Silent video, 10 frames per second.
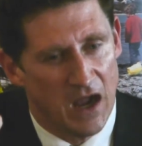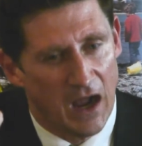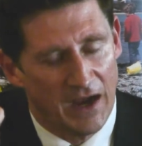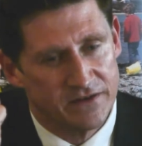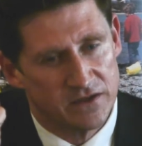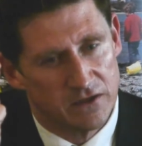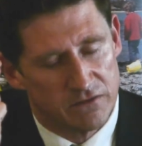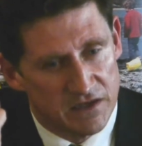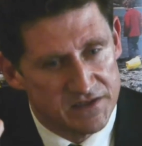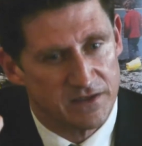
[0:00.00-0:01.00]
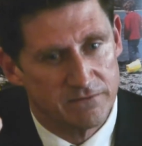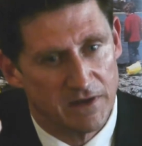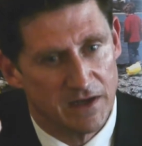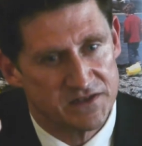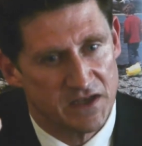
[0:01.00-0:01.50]
I had an increasing
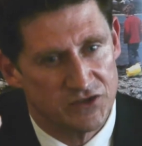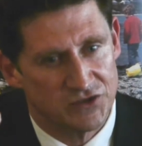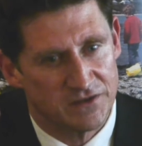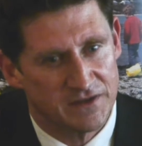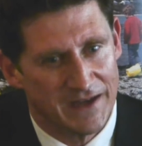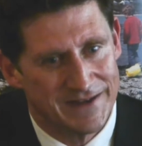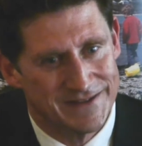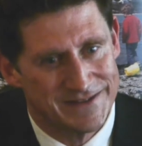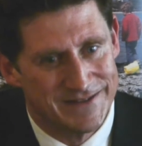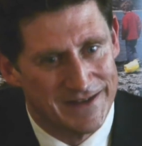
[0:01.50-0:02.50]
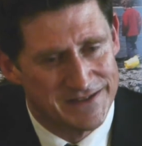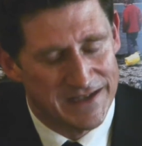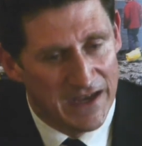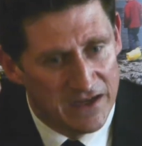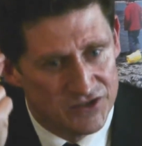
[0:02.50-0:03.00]
realization that it's
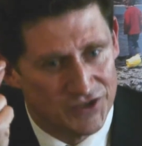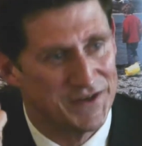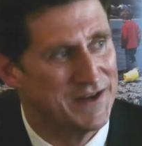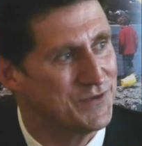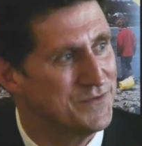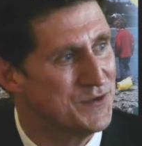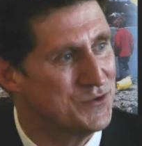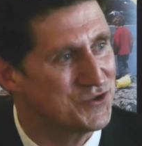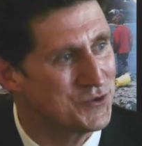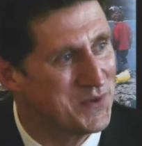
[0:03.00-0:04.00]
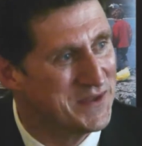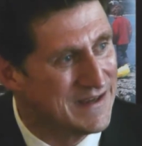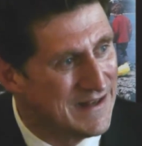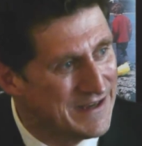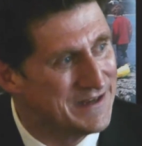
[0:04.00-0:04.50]
the internet revolution with the
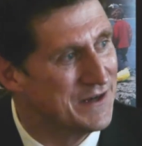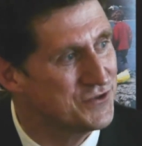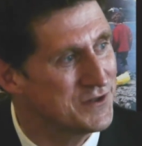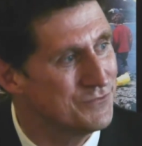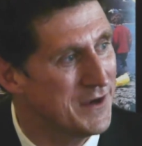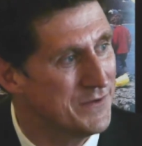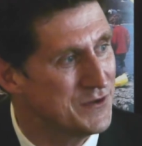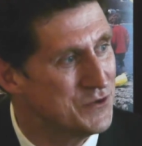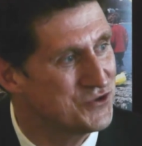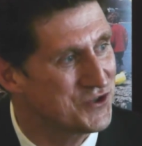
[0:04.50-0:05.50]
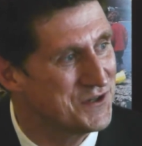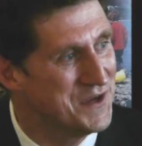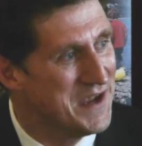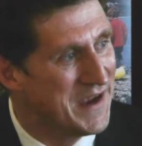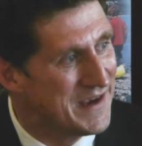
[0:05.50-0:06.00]
clean energy revolution
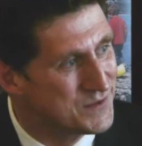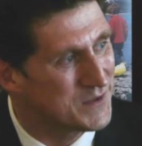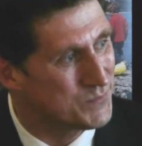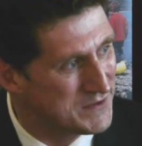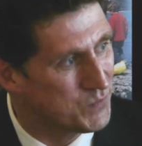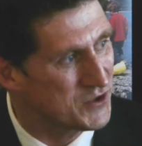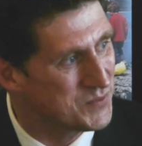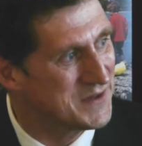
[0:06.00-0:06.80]
is what